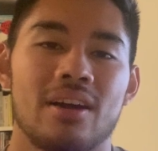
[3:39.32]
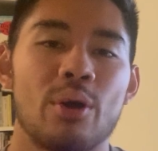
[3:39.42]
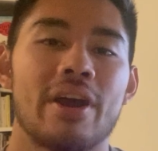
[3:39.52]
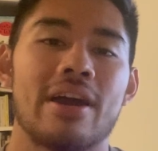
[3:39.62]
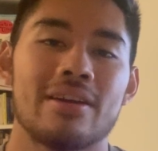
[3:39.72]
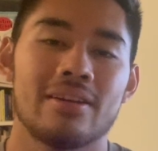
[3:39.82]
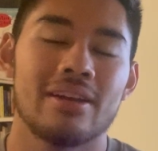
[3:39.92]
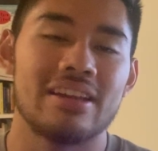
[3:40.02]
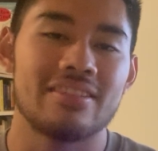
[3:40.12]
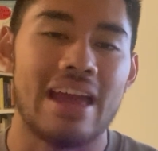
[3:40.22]
Okay,
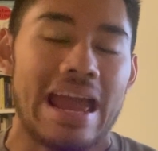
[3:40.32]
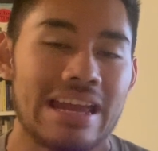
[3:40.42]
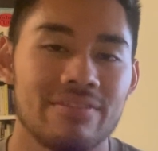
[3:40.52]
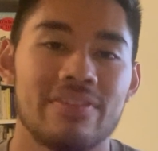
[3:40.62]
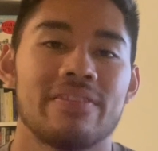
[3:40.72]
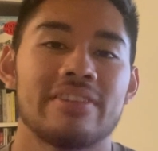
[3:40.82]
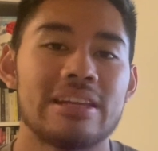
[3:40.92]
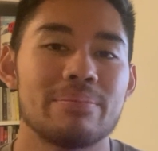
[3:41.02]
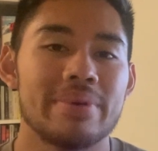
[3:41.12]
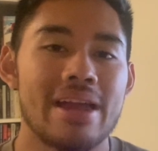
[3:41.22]
it's
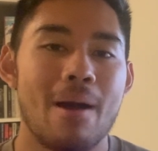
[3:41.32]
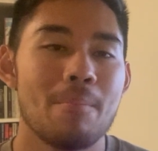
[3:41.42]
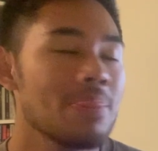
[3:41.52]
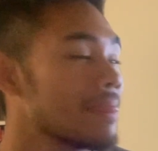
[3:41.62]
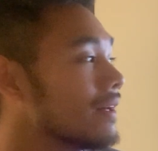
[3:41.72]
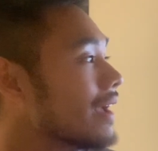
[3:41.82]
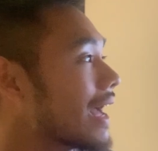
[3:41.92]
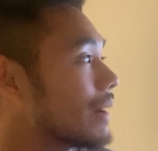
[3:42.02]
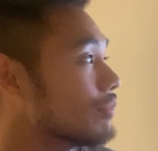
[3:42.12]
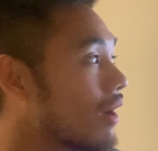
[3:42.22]
8:15 p.m. and
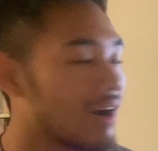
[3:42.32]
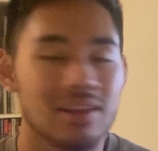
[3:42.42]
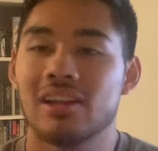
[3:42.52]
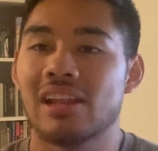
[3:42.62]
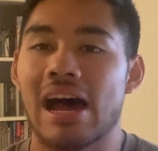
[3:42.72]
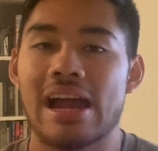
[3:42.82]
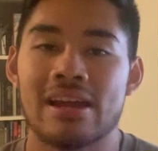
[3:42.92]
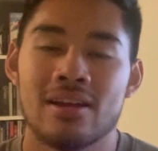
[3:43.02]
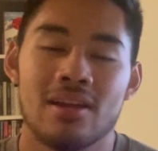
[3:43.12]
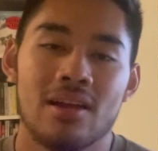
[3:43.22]
I'm not gonna lie,
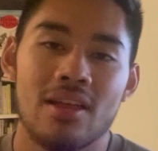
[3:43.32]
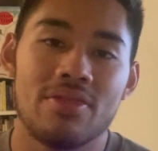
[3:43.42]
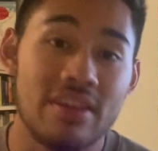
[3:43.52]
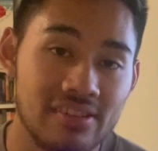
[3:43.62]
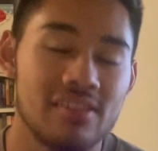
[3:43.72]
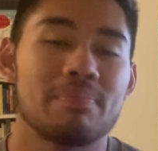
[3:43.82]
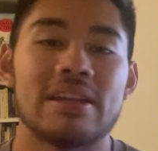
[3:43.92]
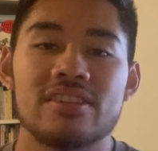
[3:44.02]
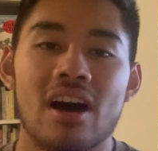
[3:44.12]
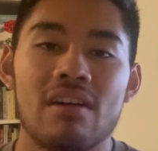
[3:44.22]
this has been
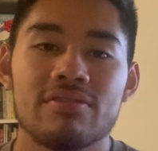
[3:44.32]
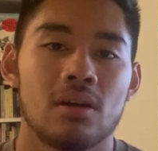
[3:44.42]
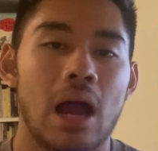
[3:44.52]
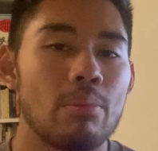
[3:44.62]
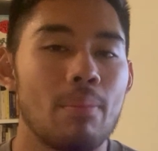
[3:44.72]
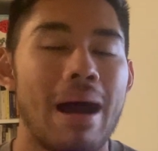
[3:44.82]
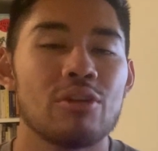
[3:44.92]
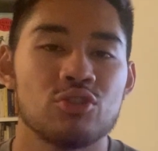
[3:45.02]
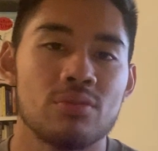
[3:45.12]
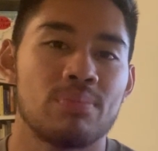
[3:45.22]
tough. I'm about
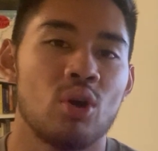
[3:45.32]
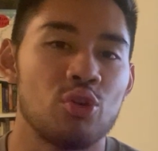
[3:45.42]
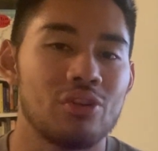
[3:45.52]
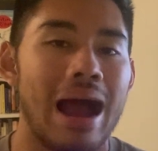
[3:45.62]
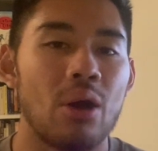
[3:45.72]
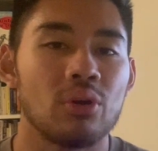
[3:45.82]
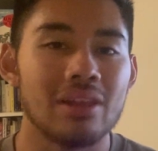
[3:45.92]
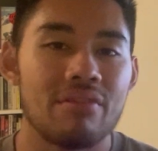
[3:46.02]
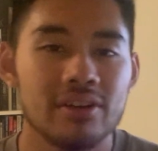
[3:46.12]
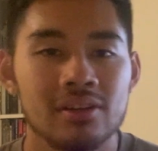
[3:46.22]
to approach hour
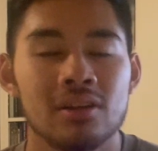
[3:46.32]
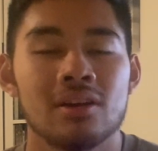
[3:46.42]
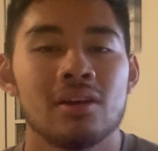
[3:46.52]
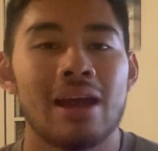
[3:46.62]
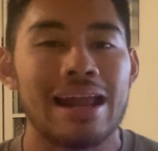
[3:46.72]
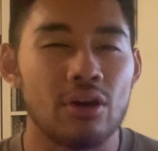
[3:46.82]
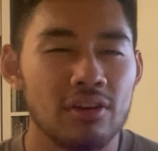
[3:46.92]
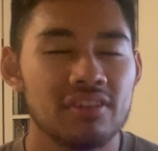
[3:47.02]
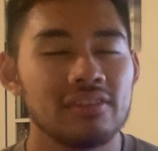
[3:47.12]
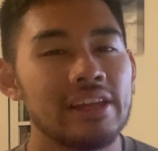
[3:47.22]
11, and
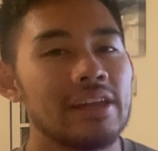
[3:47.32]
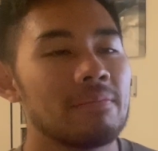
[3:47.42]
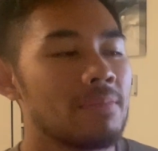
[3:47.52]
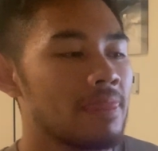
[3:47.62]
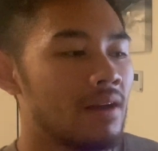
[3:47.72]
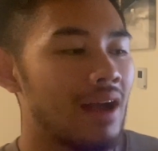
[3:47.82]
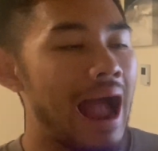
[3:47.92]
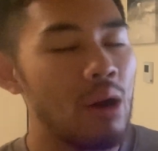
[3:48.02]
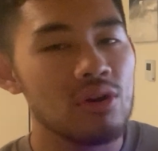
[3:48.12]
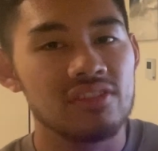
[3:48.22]
honestly,
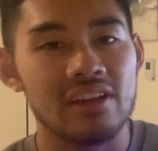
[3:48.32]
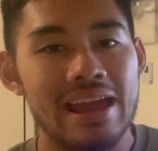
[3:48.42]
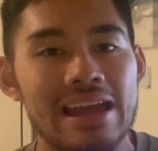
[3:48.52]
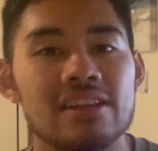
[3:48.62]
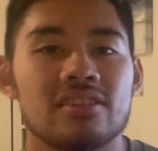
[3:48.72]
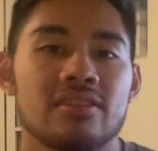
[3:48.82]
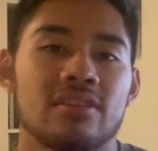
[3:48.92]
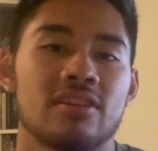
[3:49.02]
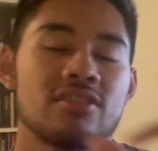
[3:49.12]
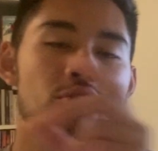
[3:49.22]
hours 8
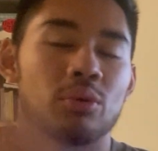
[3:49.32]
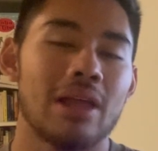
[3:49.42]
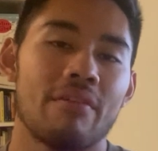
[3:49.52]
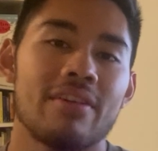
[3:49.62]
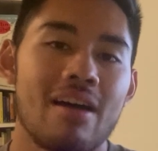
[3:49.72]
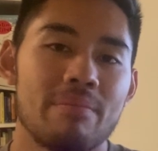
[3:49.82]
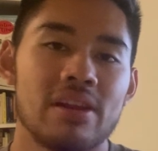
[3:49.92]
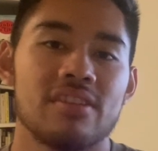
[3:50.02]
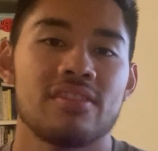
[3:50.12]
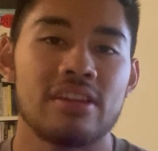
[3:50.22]
to 11 have been
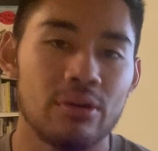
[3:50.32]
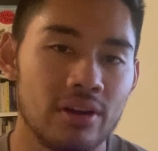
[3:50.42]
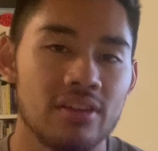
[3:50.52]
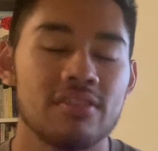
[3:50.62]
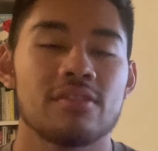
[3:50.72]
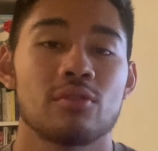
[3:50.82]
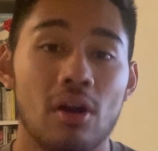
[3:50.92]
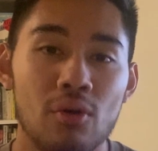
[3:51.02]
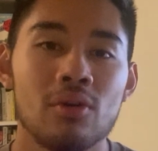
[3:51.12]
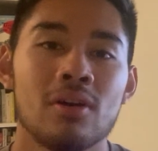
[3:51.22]
a serious
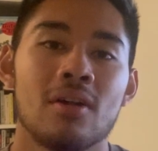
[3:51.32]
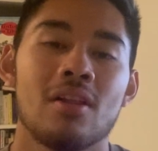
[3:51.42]
struggle.